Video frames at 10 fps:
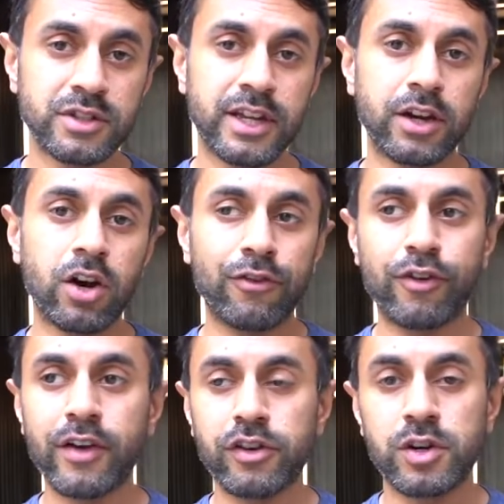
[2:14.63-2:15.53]
They are
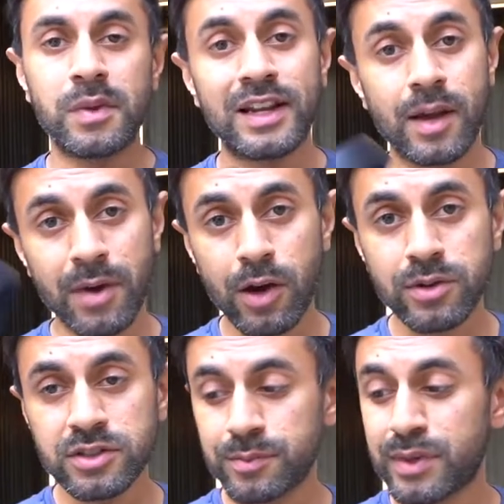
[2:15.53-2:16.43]
500 milliamp
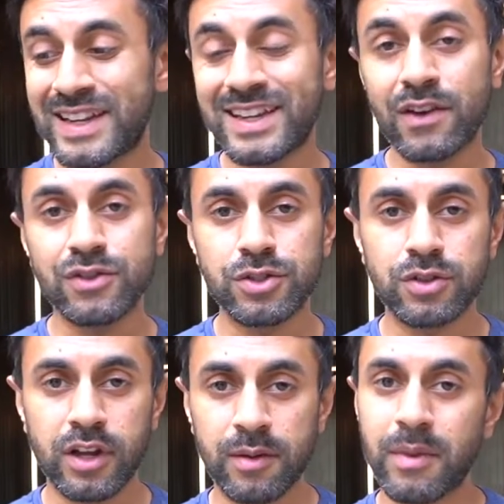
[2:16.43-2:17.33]
hours, but it gives
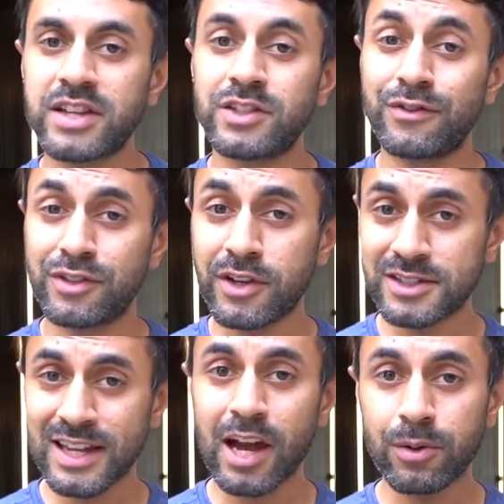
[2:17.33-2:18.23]
you a massive
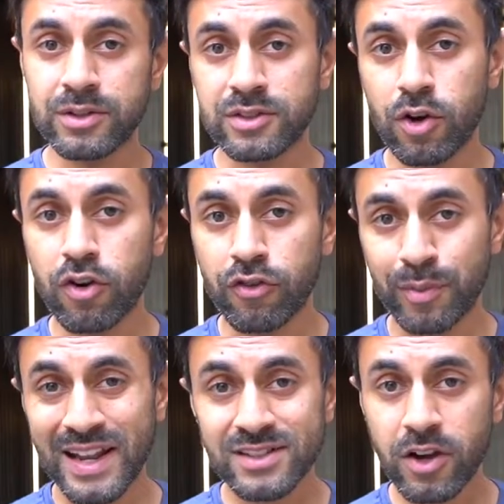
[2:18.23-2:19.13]
30 hours of
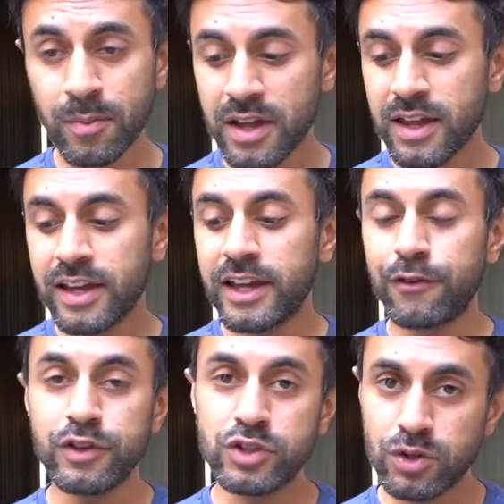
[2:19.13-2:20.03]
playtime.
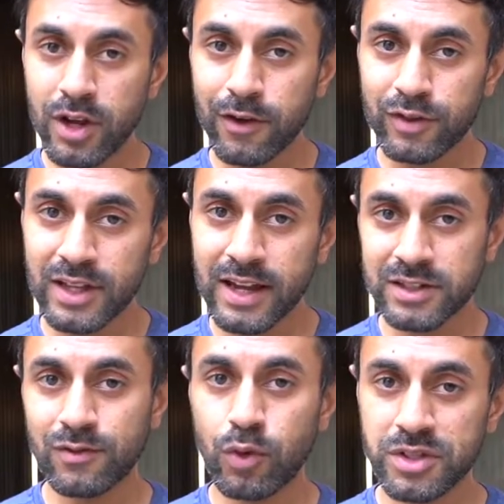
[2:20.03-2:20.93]
If you do have the
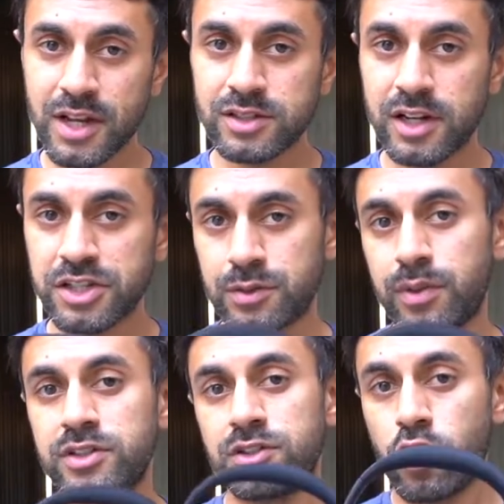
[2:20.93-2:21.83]
active noise cancellation
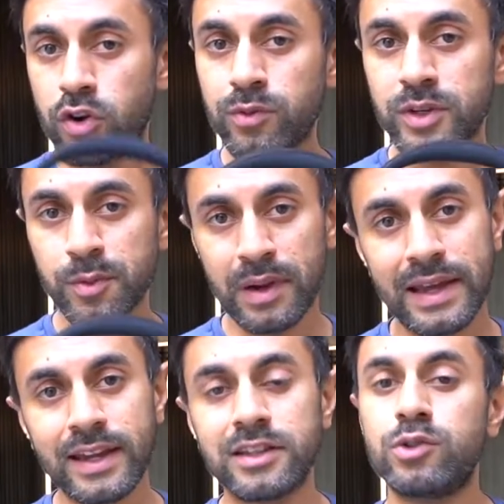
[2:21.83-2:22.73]
button on when you're
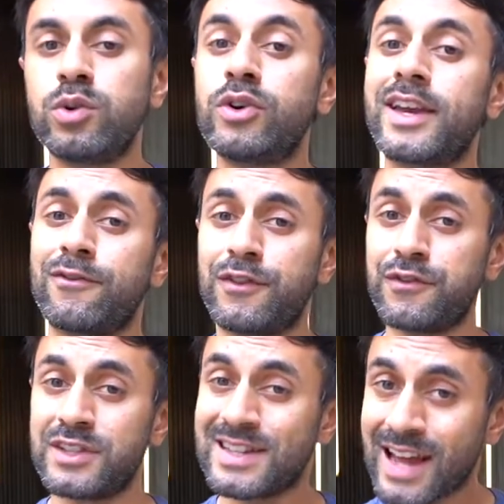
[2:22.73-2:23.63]
playing it, you will get
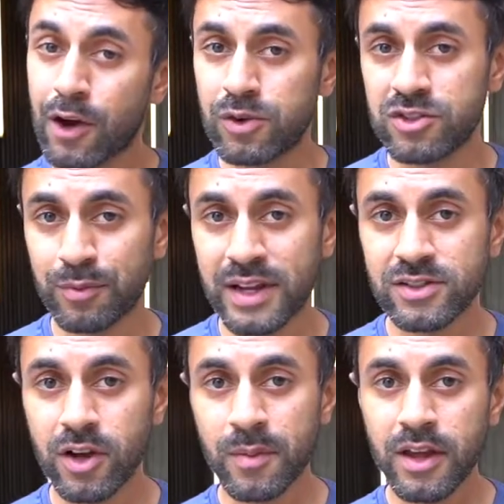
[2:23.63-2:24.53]
15 hours of
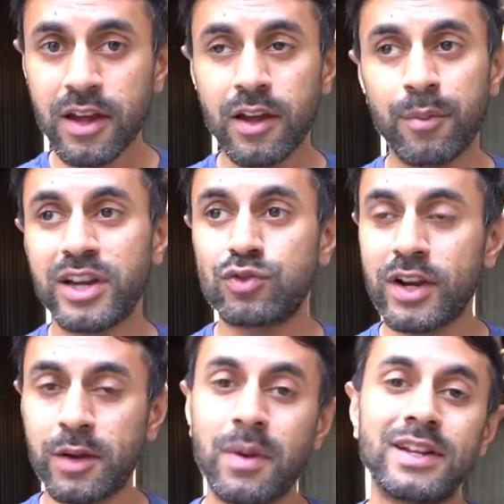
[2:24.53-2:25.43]
playtime, but it's
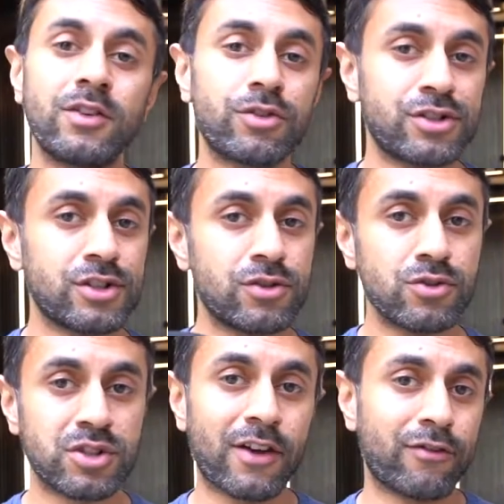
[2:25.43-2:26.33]
recommended not to
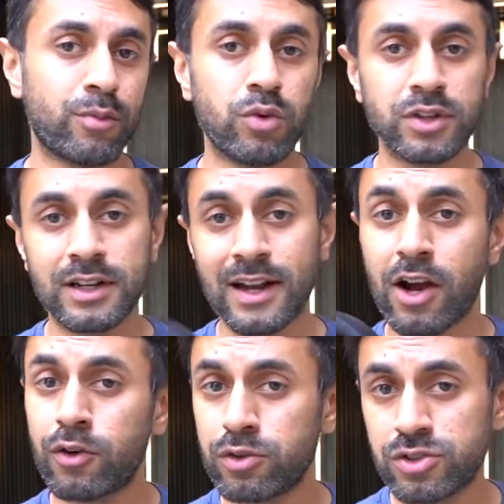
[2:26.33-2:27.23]
use that for more than an
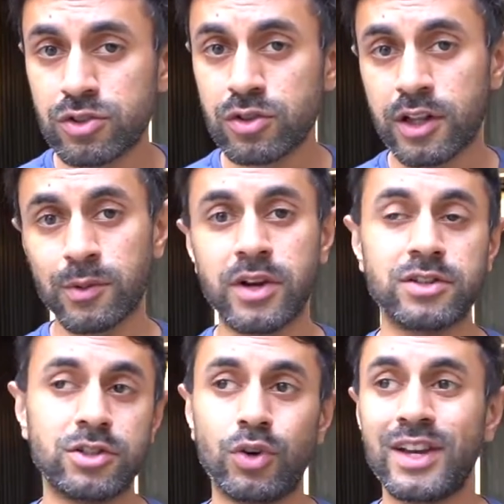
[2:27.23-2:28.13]
hour or two,
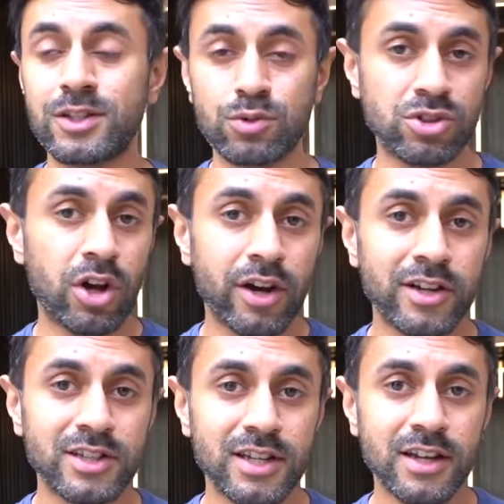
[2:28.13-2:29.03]
otherwise your ears will start
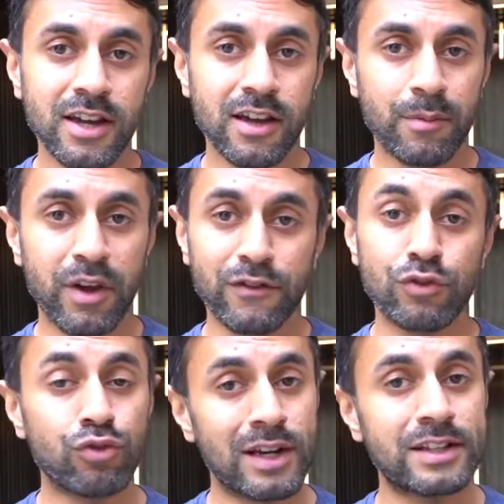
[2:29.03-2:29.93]
hurting. But if
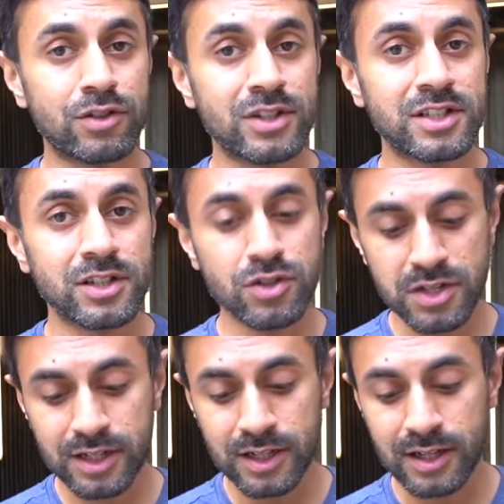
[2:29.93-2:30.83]
you really do need to use
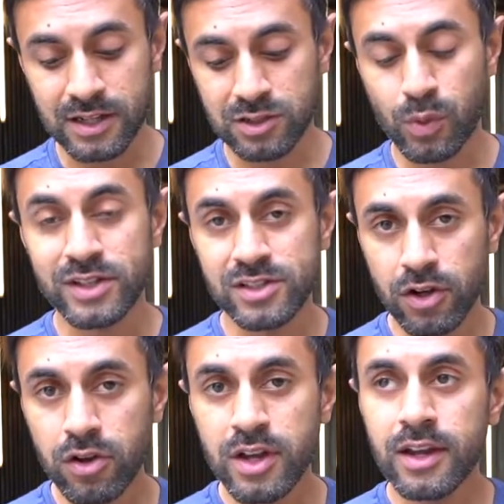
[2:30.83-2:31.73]
it, then that's the way to
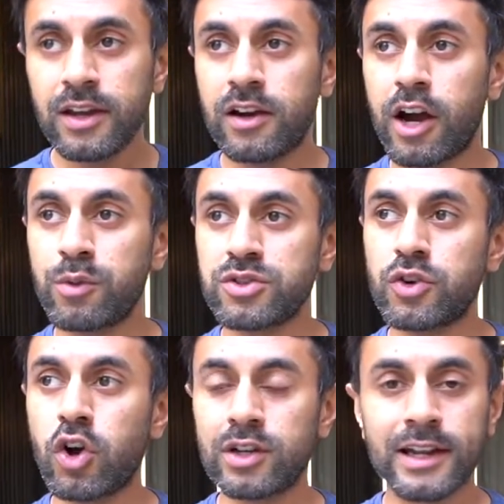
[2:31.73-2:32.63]
go. I was
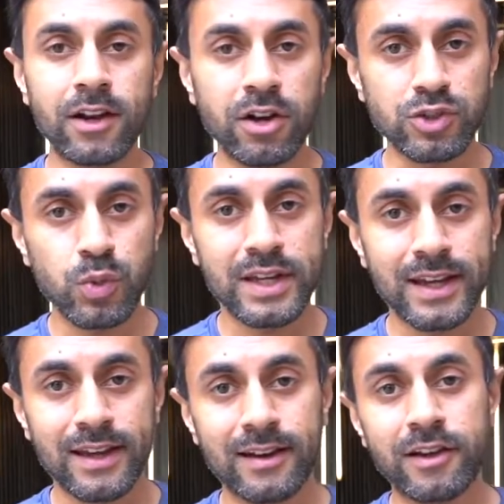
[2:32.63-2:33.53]
on holiday last
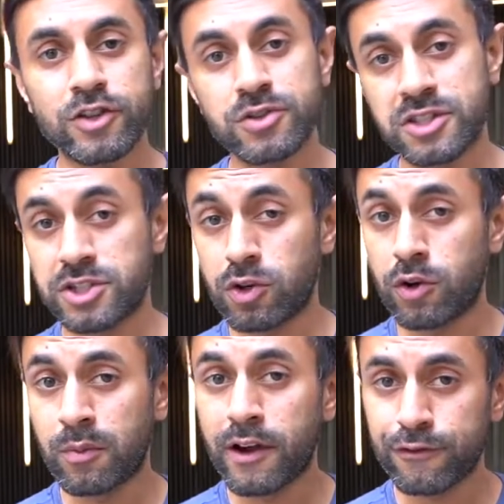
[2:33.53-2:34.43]
week and I used this
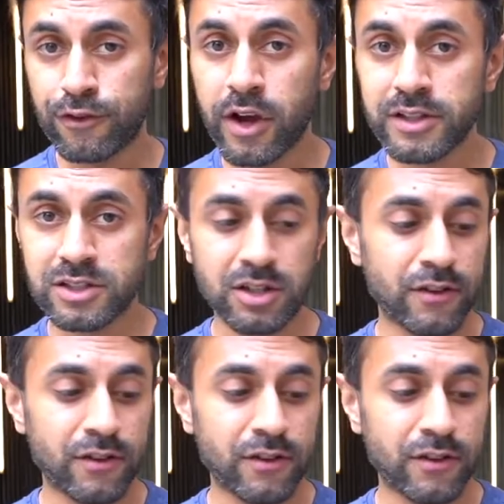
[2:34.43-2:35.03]
on my flights.